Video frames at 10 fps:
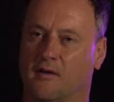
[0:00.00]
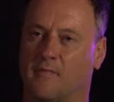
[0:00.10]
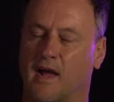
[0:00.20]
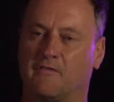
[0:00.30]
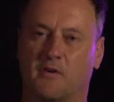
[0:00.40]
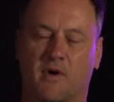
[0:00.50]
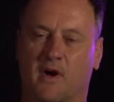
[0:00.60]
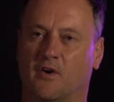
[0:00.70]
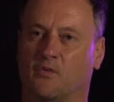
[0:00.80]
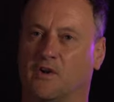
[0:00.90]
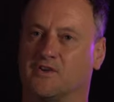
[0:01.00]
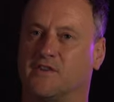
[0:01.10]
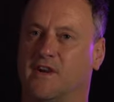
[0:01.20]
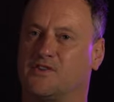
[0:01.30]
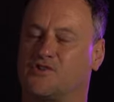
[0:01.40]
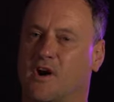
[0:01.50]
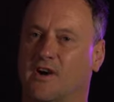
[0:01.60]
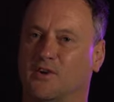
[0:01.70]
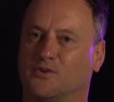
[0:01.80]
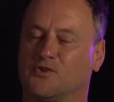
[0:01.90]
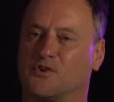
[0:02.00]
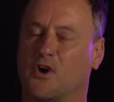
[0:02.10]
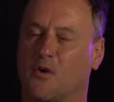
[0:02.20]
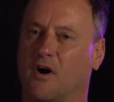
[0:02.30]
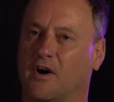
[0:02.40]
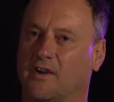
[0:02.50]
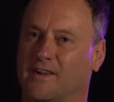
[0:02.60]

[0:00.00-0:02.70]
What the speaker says: Every parent wants their child to go on